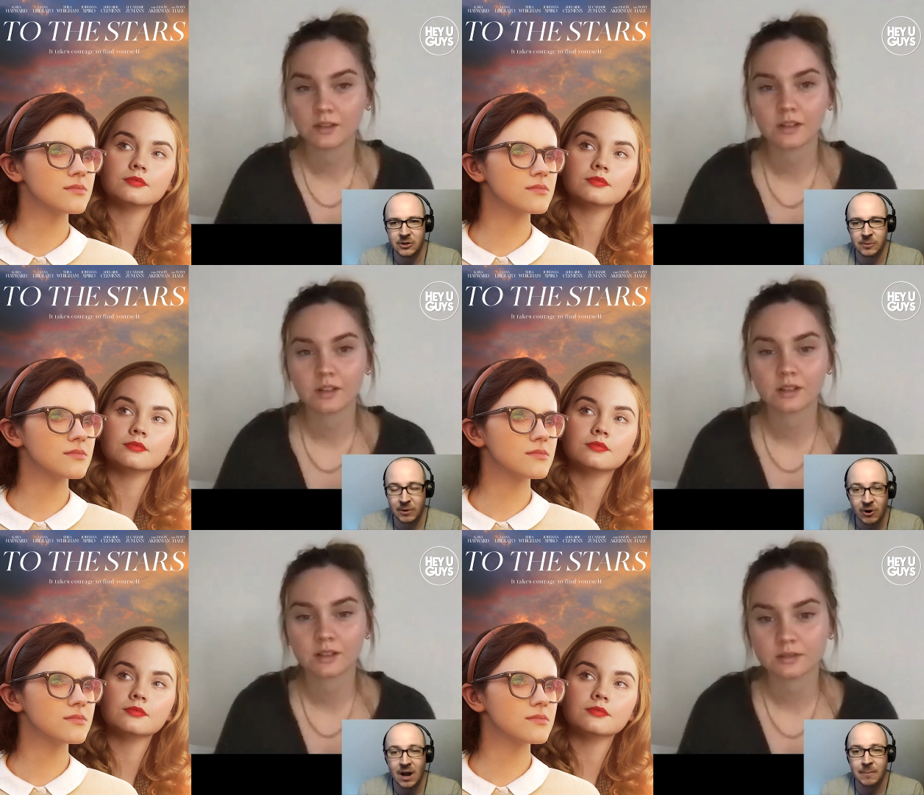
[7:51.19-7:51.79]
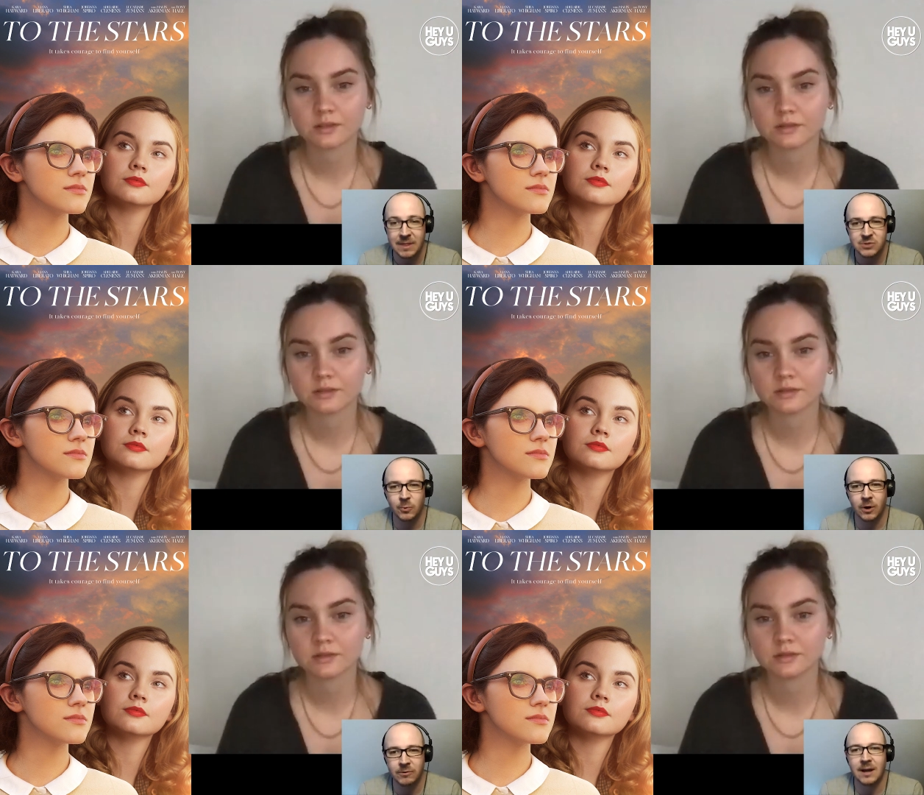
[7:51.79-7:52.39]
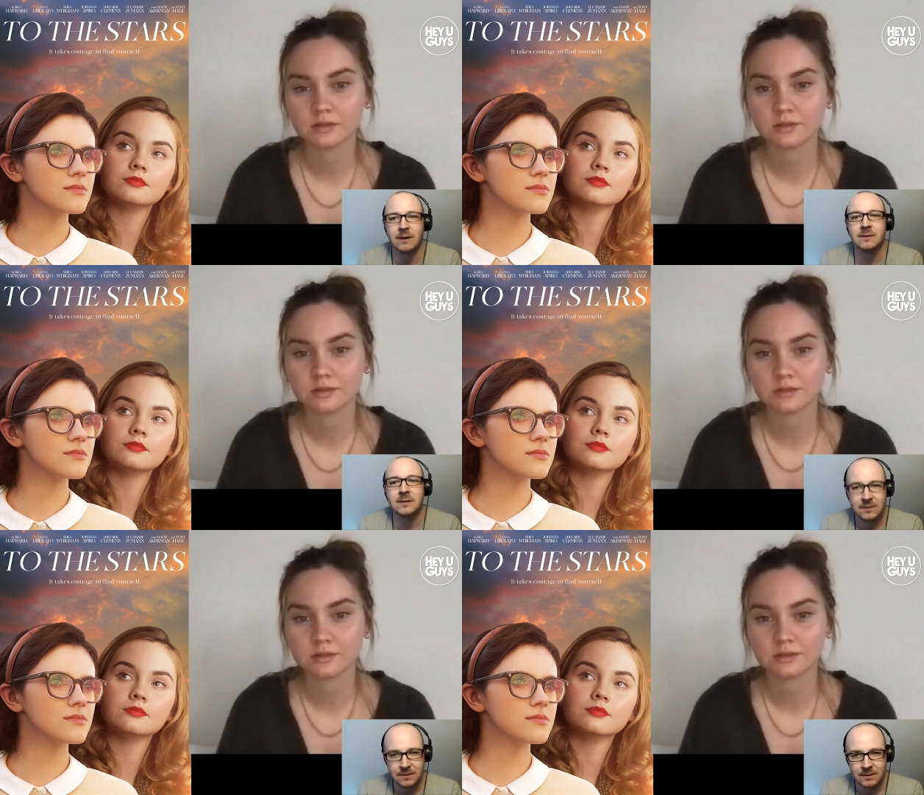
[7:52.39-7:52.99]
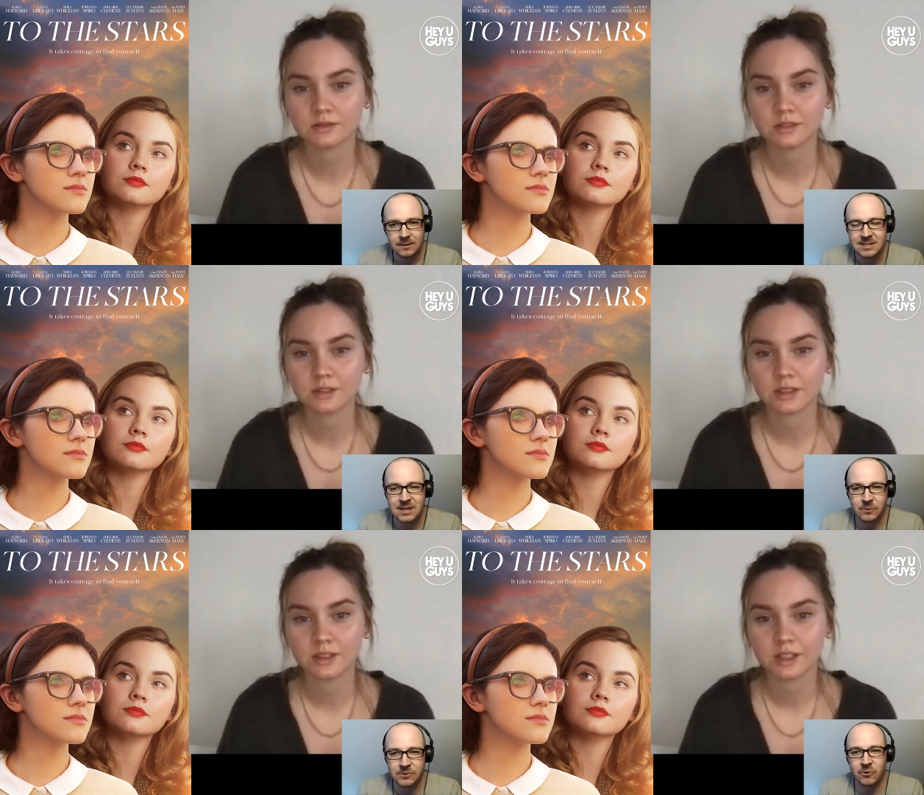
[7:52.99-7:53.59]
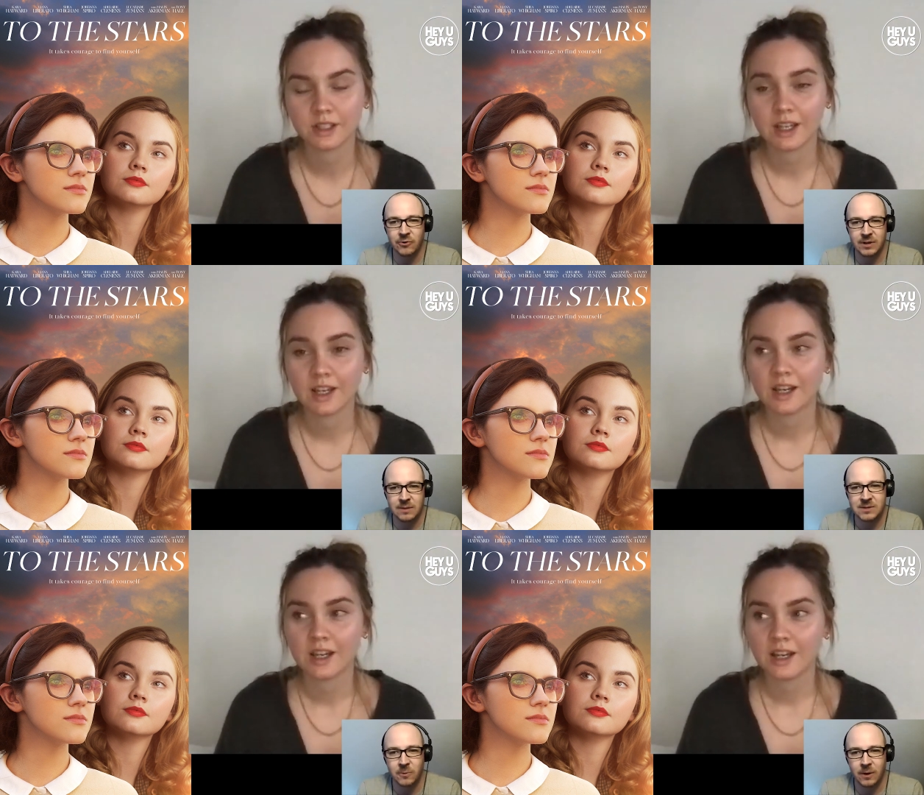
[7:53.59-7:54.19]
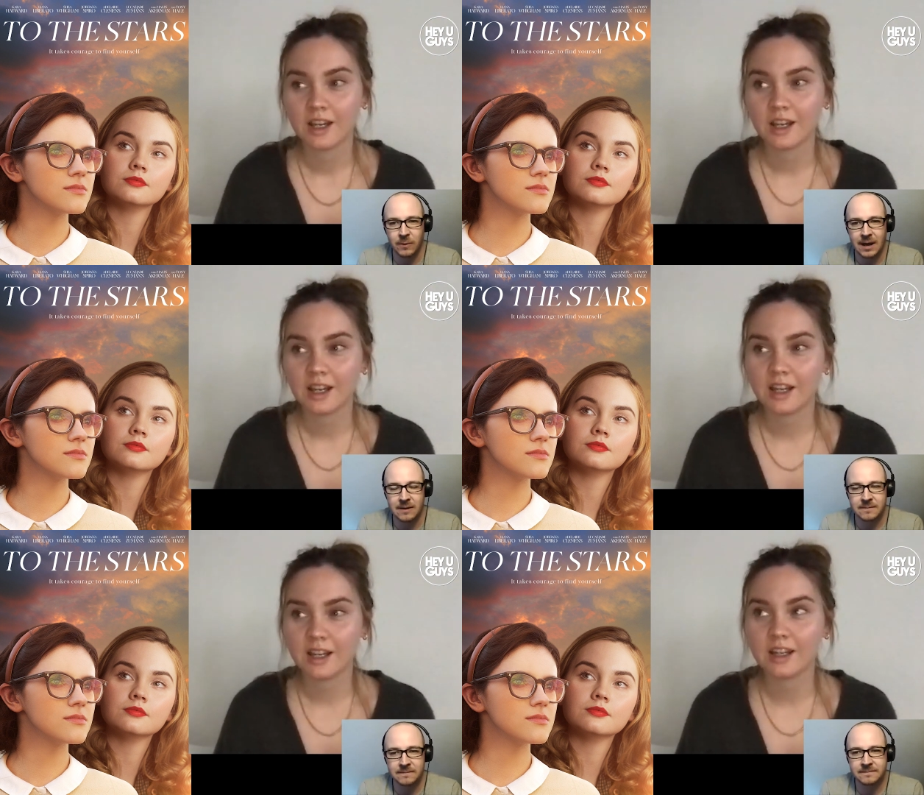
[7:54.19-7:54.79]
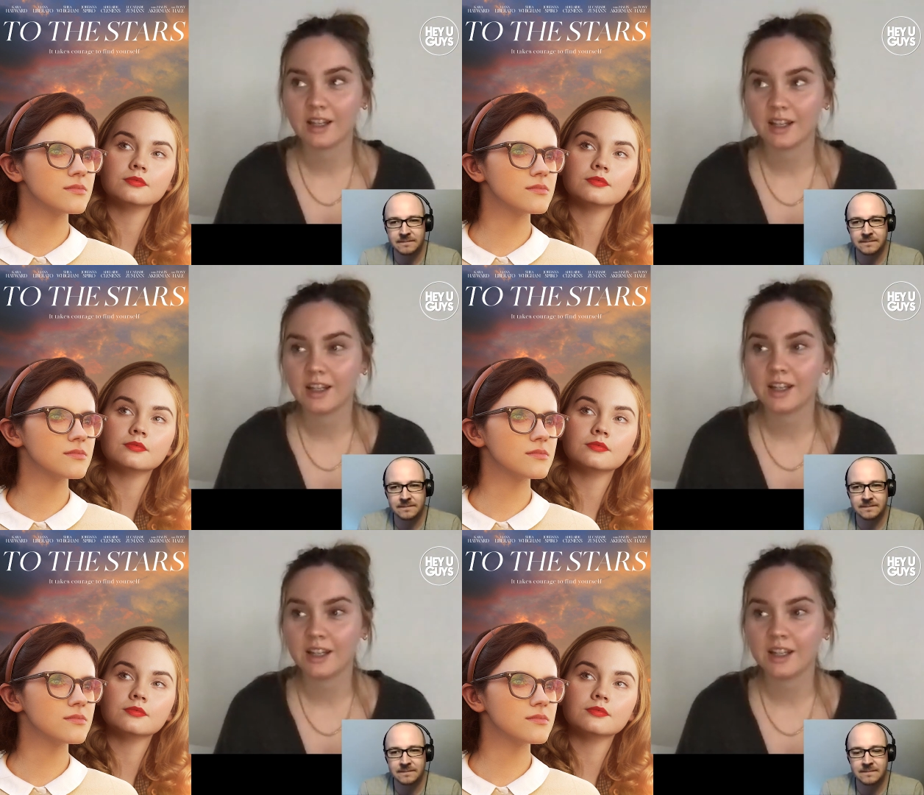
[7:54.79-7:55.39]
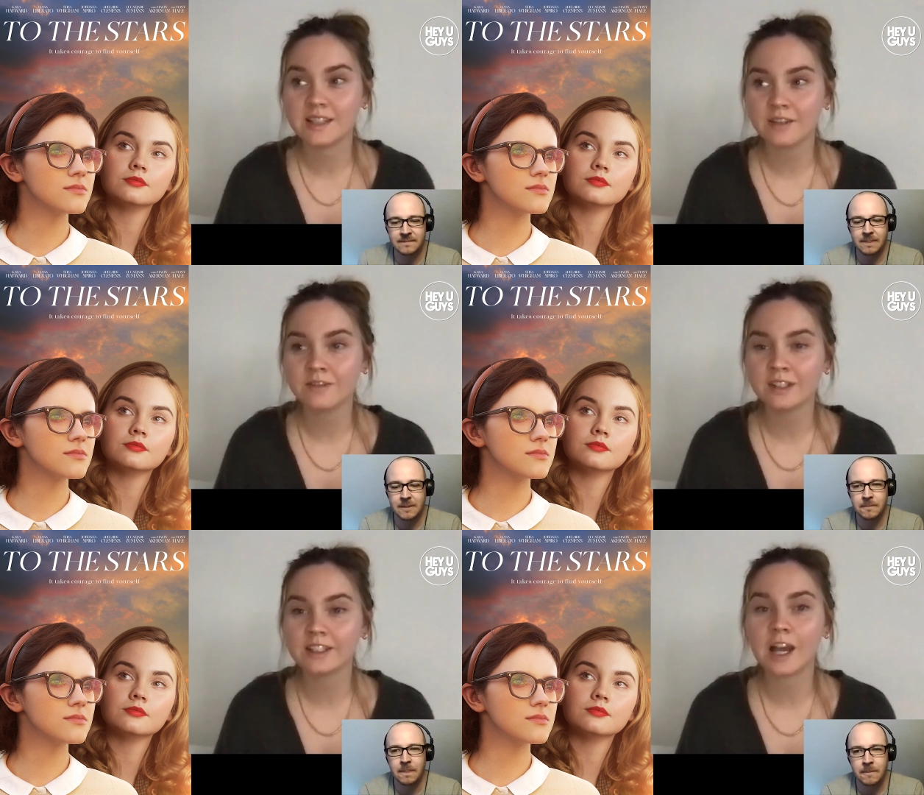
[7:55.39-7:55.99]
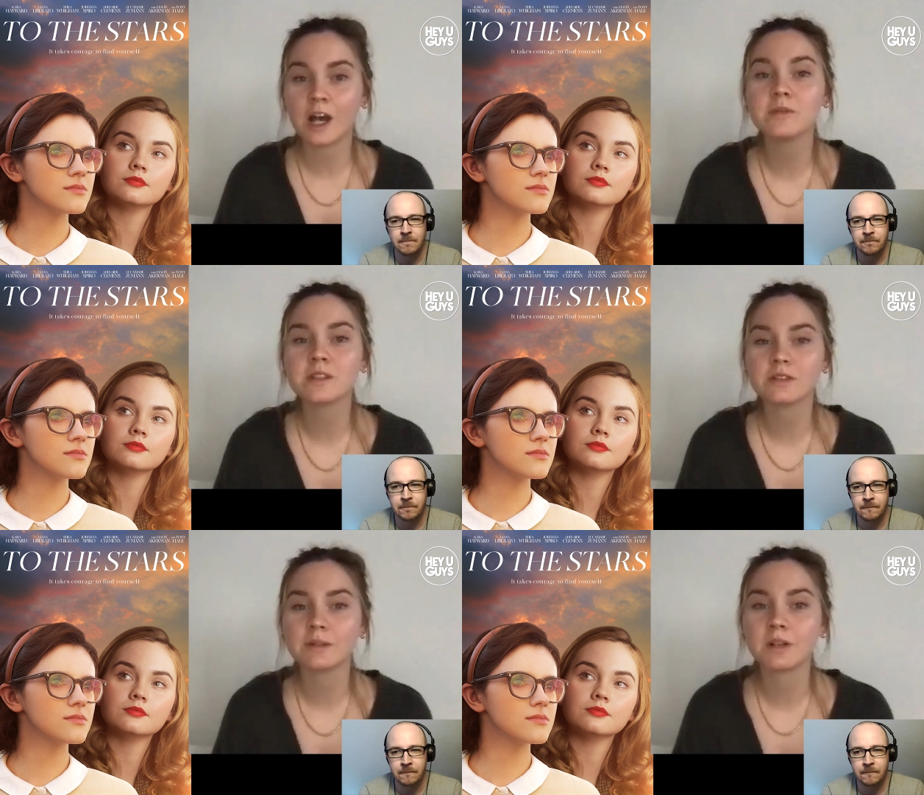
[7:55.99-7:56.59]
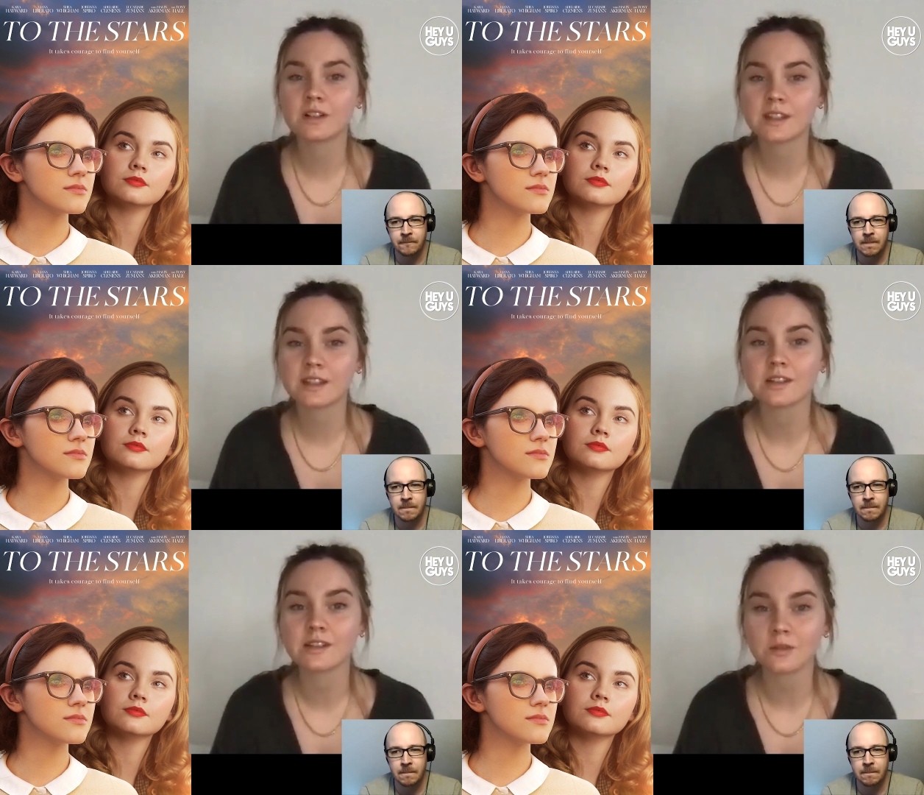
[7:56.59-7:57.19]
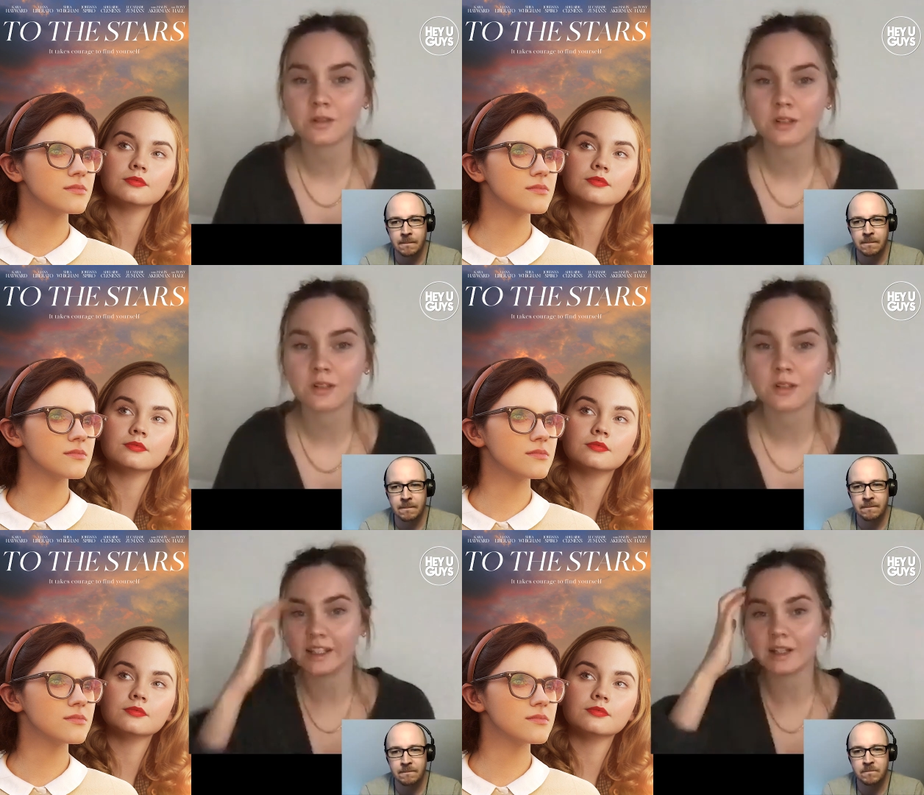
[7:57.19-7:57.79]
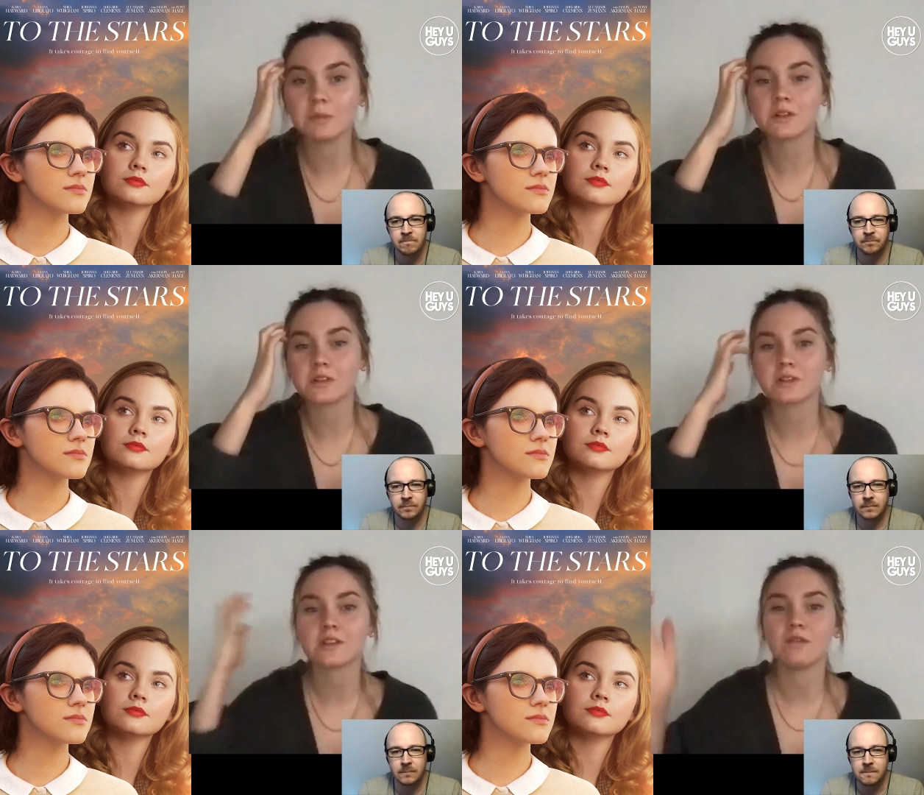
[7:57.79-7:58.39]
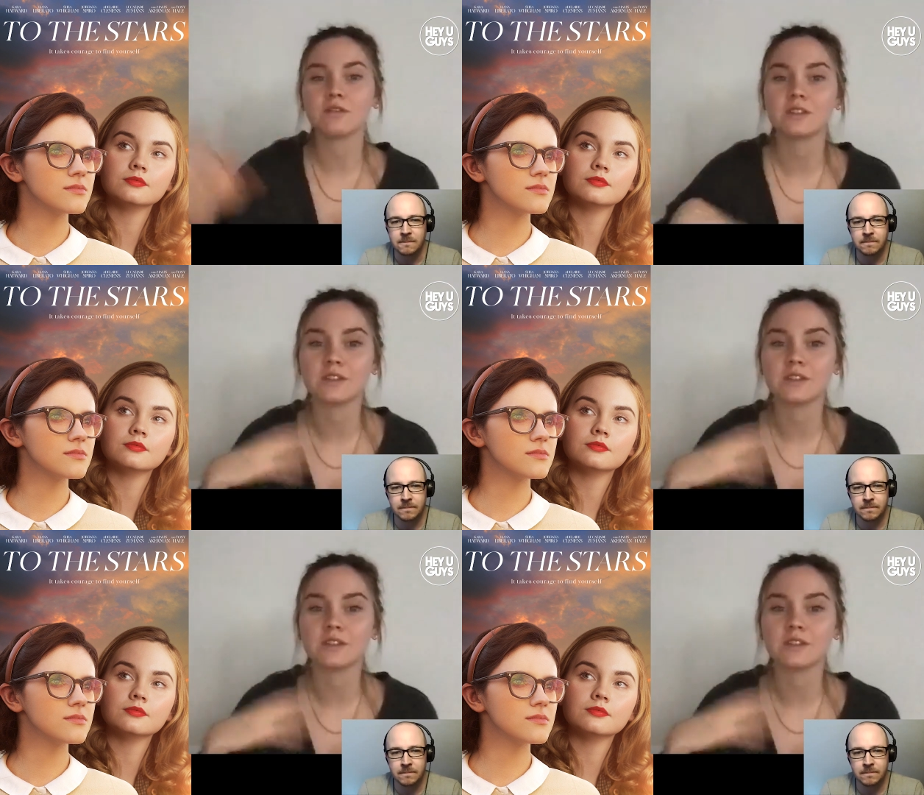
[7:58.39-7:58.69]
Speaker 1: can be all right i'm in this world now let's tell the story in the best way we can
Speaker 2: it definitely helps you immerse in the story like immerse yourself into the